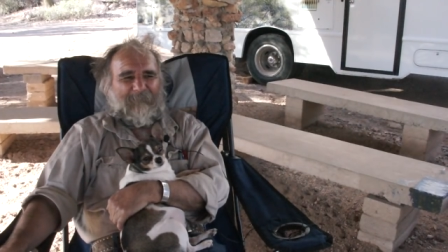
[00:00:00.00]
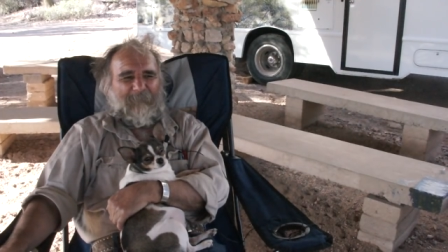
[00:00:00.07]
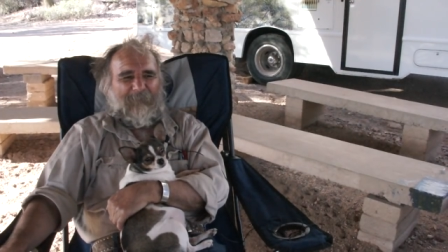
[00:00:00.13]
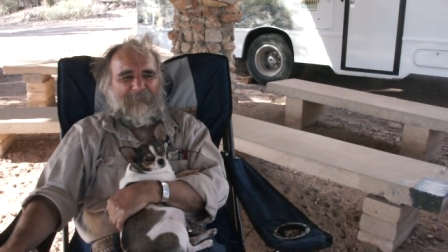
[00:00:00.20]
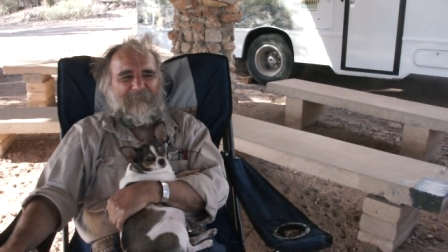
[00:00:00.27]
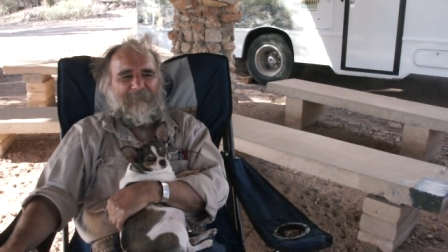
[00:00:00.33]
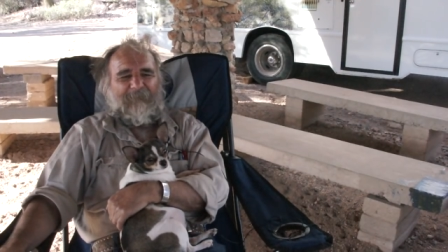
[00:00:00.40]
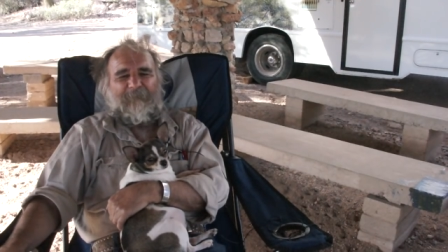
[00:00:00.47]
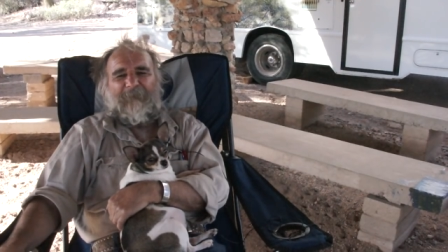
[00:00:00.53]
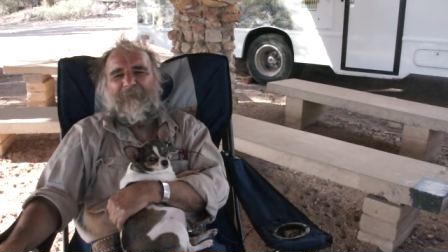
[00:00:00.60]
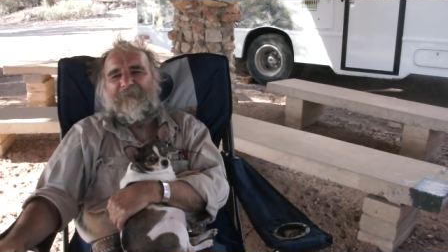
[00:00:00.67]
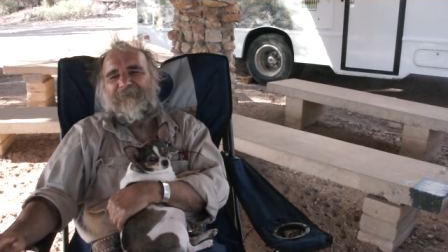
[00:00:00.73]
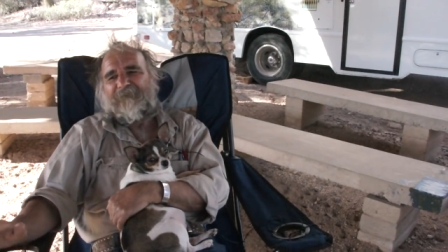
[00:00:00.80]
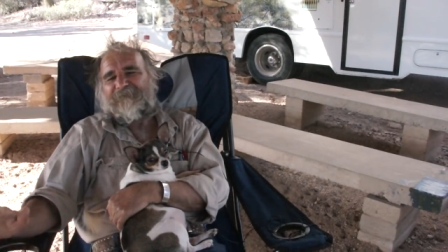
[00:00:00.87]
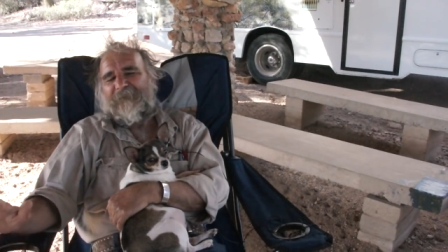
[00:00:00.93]
Well, their
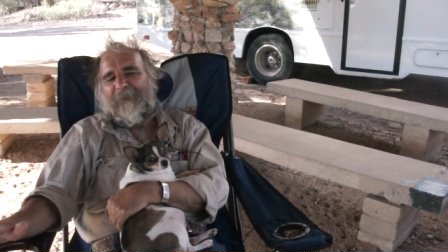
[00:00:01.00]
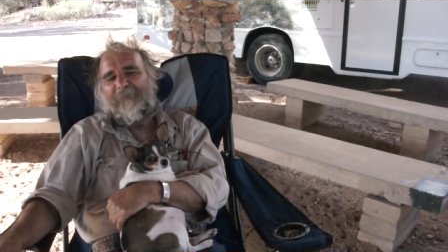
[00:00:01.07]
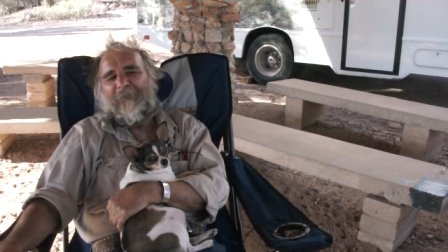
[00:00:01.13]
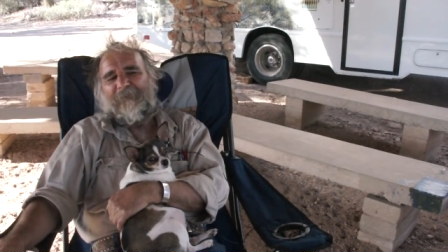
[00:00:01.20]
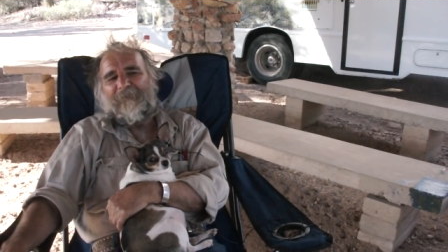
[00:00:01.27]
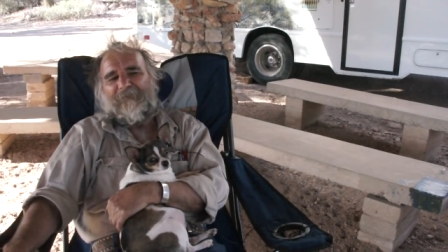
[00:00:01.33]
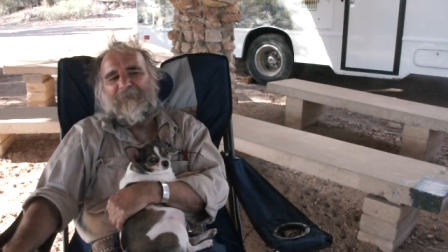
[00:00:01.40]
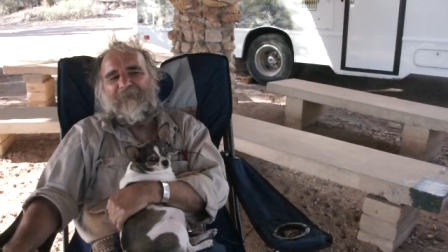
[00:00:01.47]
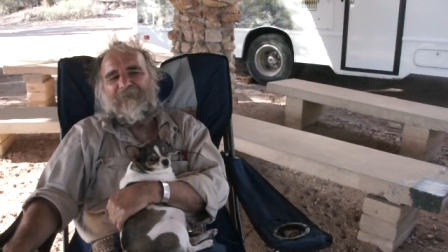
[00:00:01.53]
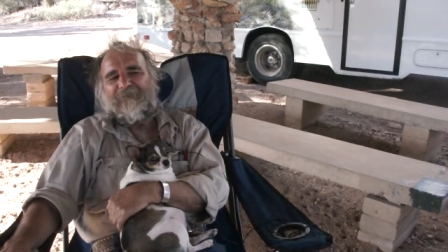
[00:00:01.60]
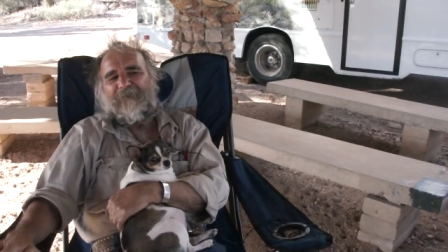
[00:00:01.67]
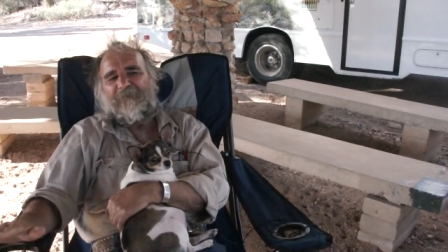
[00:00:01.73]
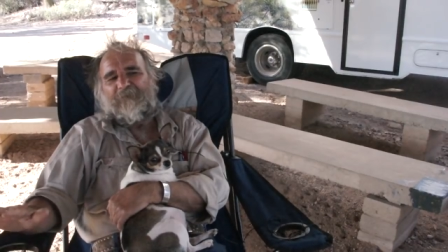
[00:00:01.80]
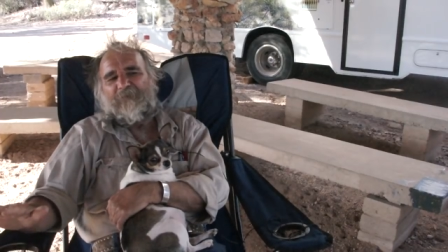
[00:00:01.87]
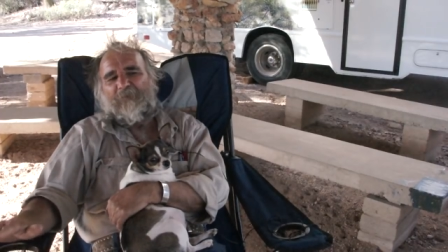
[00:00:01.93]
Venus is emerald.
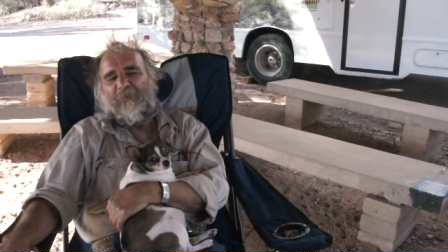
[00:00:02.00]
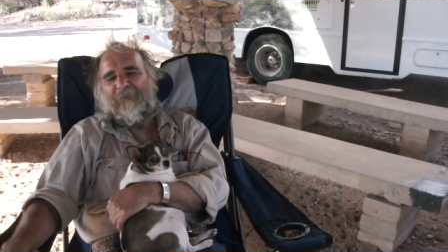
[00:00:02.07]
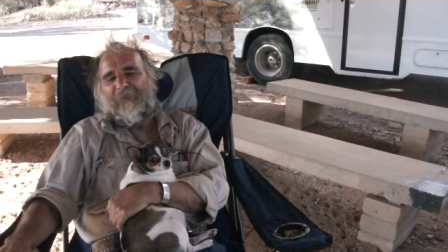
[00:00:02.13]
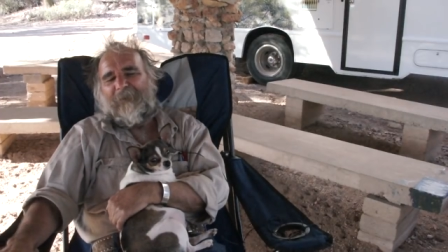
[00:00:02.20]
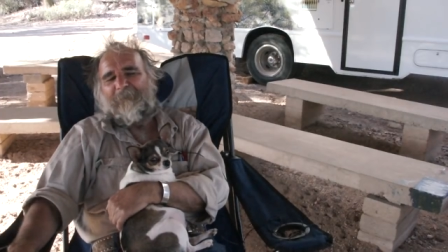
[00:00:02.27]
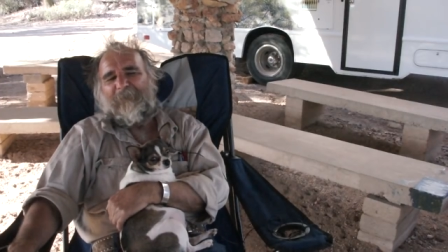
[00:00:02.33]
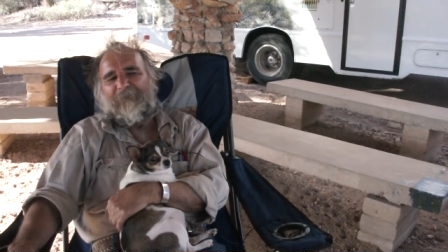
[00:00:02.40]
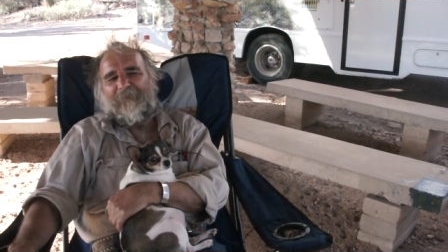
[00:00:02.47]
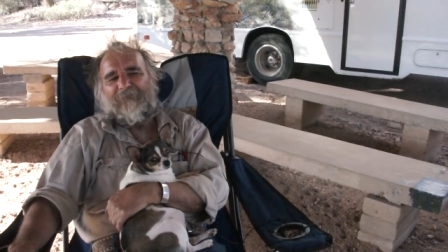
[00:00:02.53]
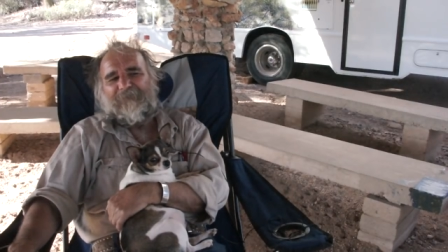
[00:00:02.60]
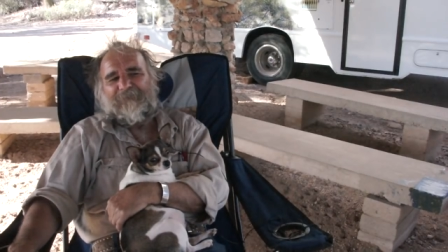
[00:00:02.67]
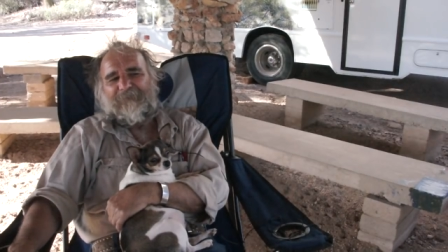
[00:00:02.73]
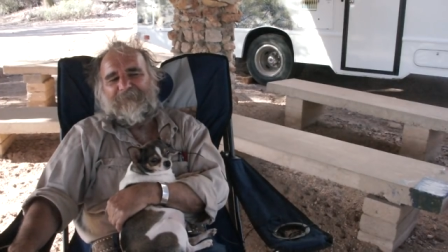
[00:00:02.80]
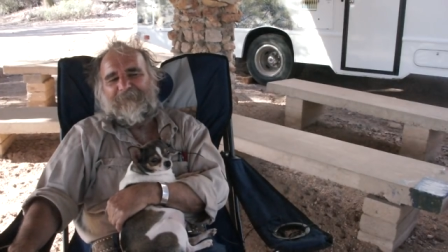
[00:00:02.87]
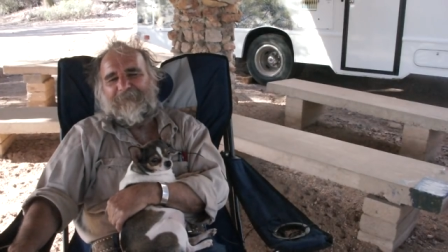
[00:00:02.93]
Anything to do with
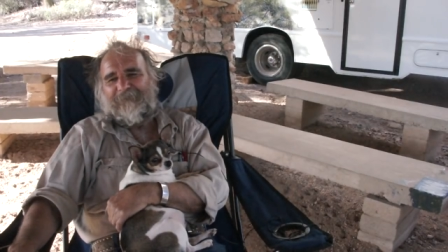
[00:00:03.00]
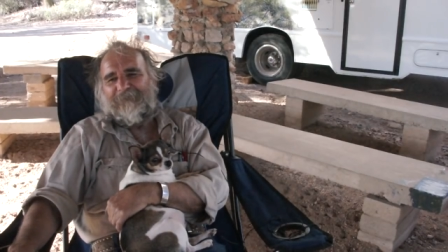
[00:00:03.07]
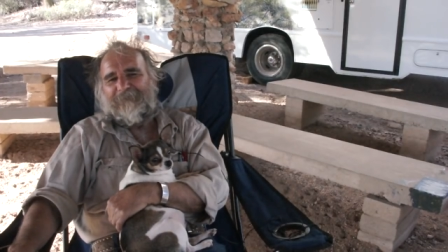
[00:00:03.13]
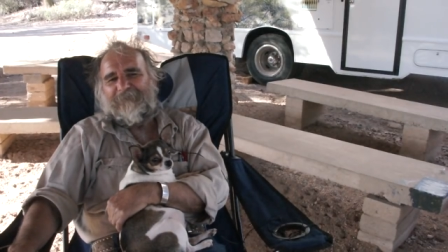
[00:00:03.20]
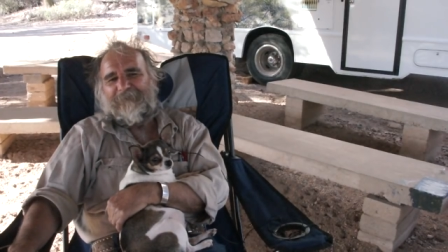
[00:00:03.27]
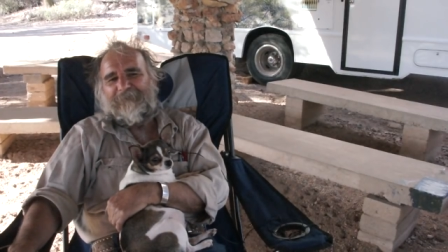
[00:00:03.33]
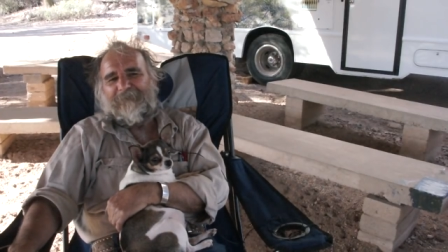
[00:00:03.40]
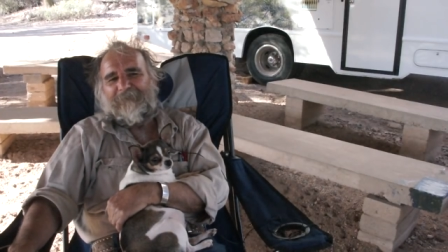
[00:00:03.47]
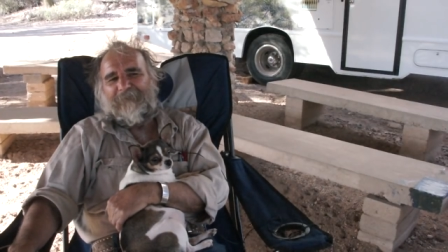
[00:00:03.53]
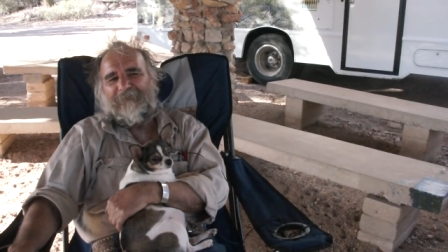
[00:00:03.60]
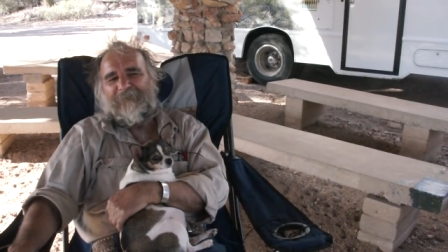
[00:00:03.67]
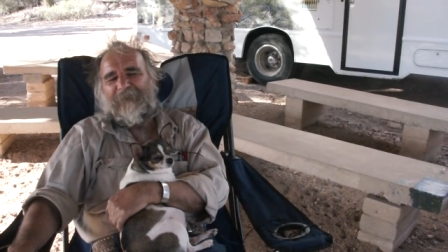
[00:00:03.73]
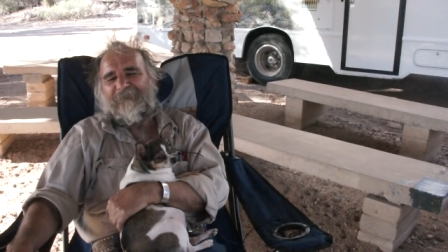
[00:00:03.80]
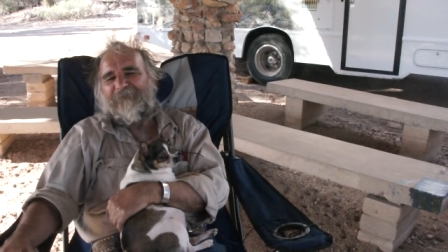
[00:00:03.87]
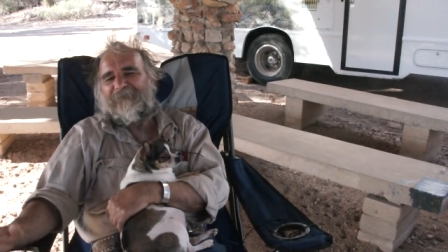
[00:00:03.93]
emeralds,
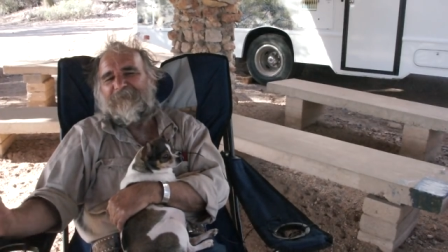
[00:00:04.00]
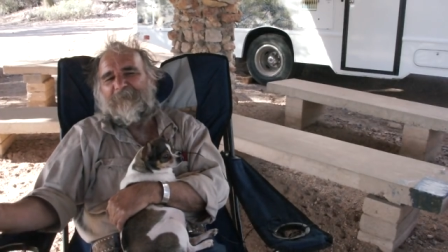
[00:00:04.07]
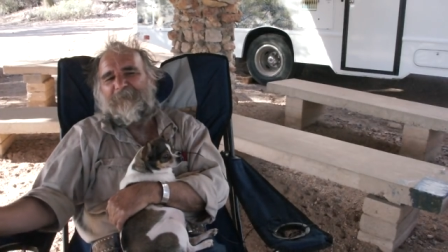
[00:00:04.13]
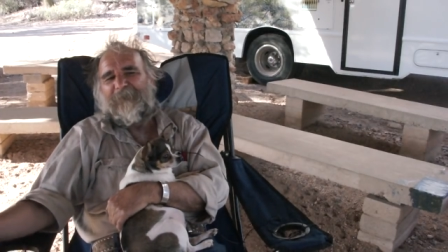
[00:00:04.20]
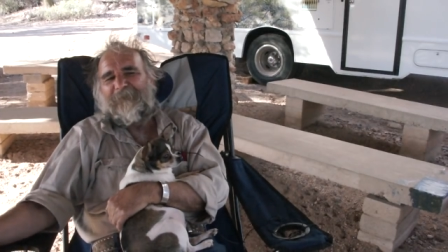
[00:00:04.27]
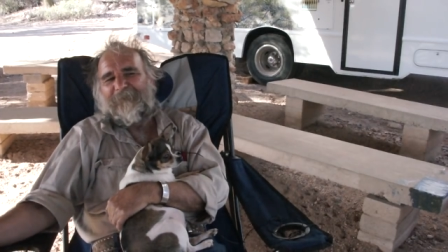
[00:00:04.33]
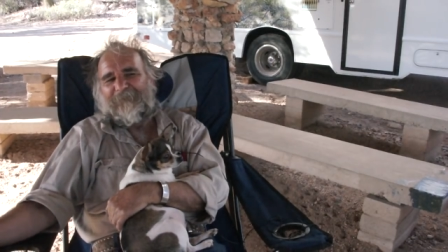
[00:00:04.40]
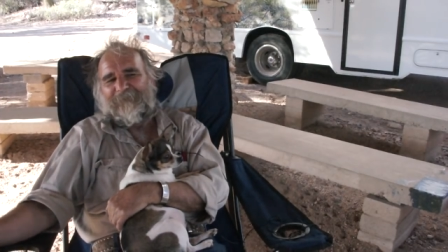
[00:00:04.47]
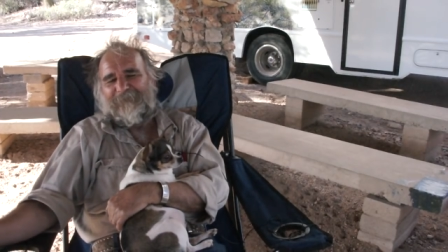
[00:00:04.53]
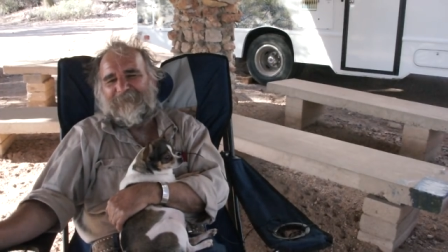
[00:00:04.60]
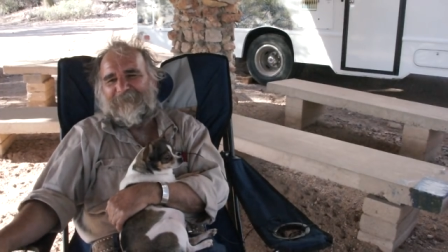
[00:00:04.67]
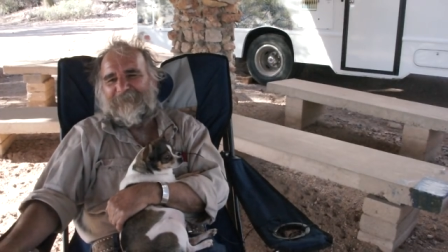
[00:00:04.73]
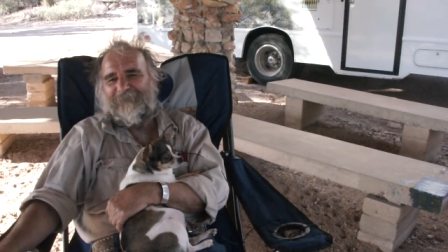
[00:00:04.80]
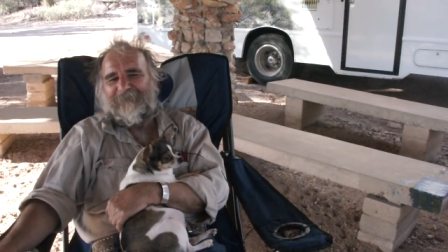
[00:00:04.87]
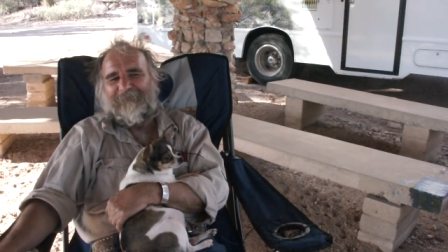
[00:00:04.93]
it's like the de Beers.